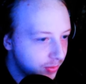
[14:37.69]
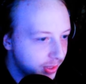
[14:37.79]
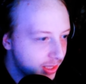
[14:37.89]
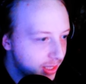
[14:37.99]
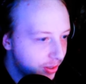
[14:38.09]

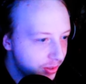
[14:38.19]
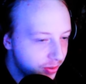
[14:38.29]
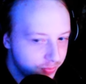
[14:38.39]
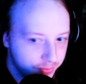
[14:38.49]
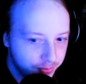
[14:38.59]
We
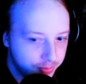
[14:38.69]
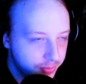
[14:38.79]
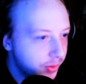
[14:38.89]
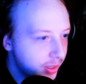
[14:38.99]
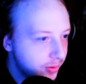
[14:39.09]
killed him!
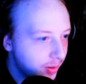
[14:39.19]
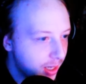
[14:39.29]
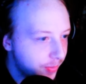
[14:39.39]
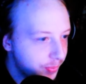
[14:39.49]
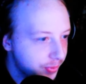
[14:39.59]
Holy
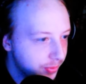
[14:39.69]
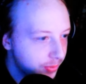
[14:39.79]
crap!